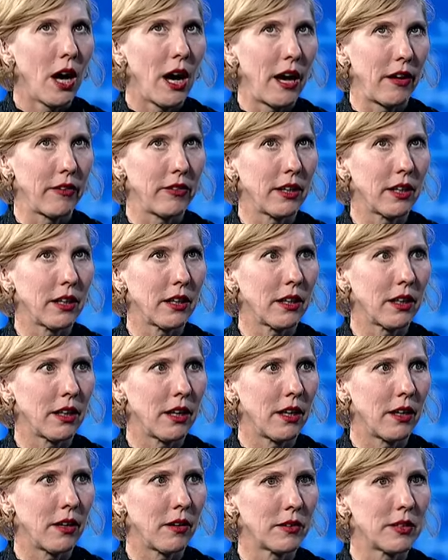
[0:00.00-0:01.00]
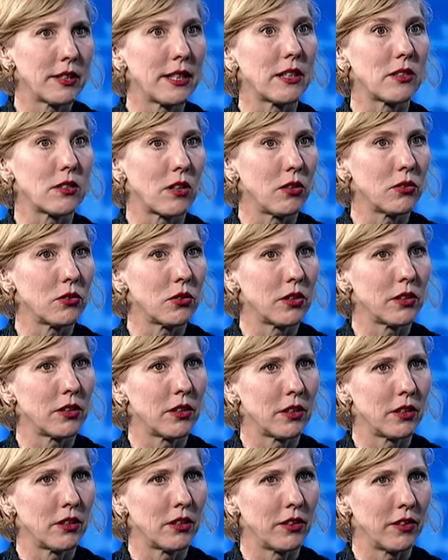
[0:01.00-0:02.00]
I think uh, set Altron
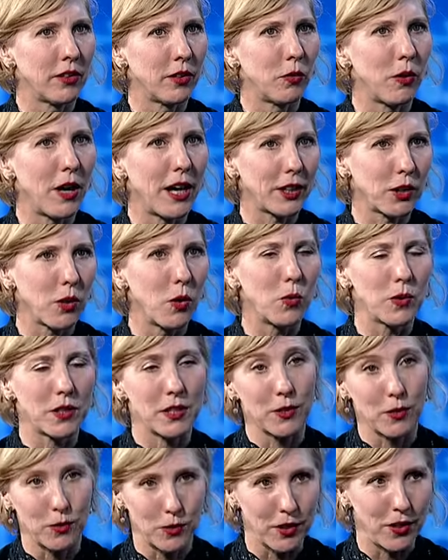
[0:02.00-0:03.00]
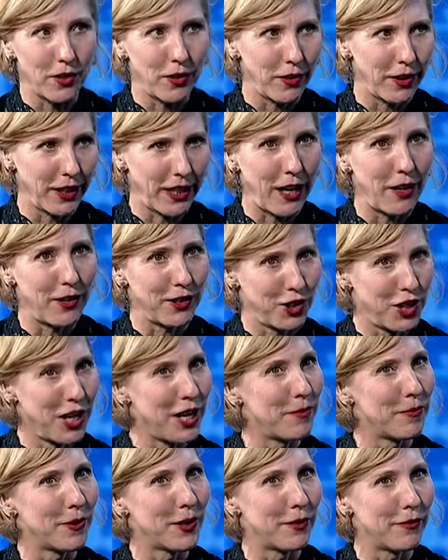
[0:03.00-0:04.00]
on the right course is also the current
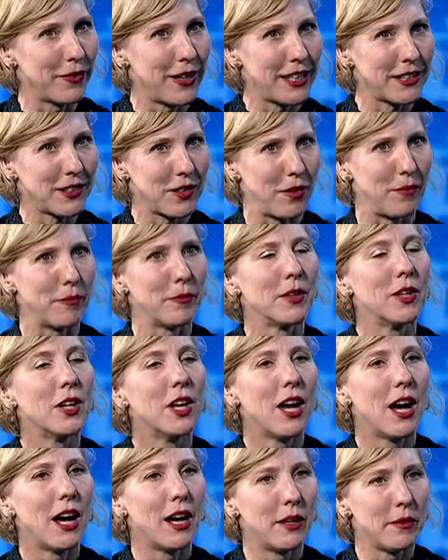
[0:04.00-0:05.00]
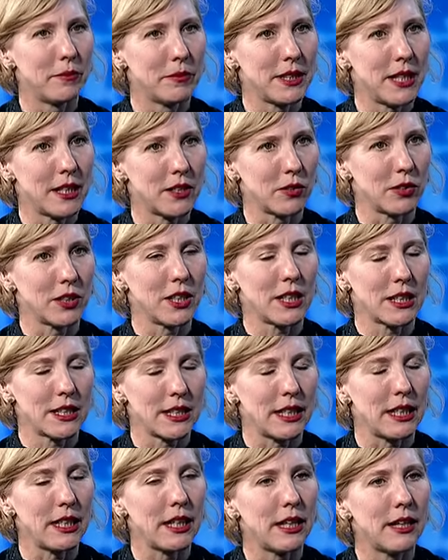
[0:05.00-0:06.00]
chairman of Eskom, um, yes.
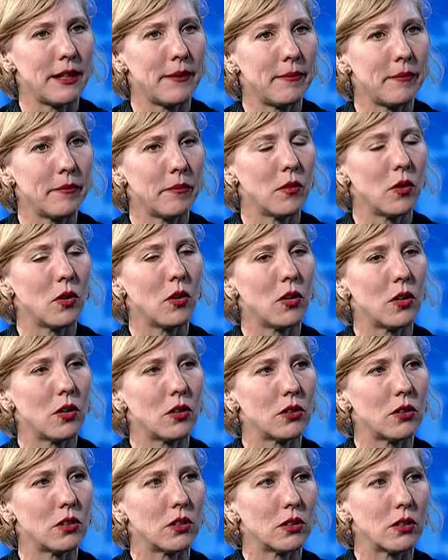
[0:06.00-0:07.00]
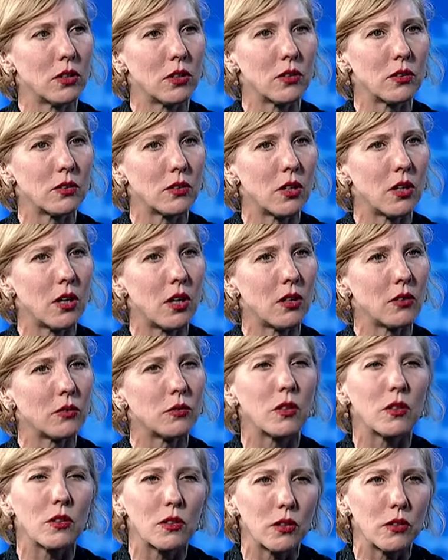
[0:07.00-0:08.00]
Nyati. Hmm. Um, mm. d- uh,
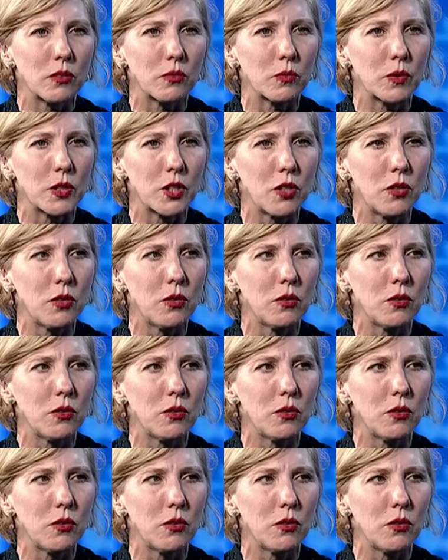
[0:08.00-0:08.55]
would you?